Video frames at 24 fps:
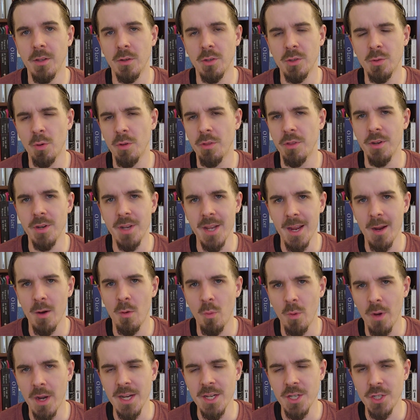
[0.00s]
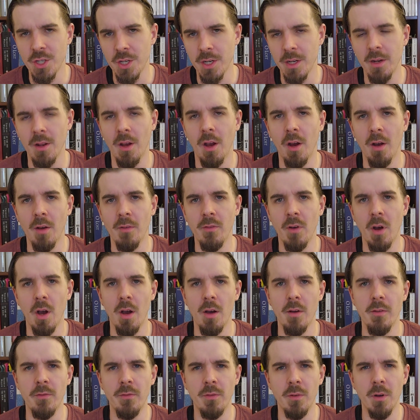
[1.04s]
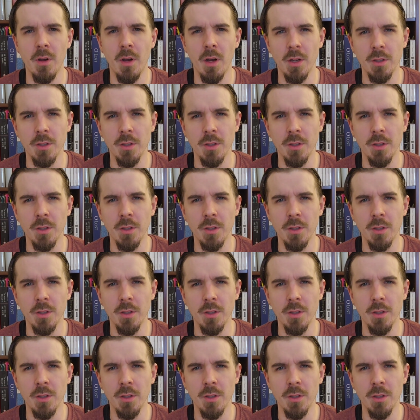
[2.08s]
sort of the narration of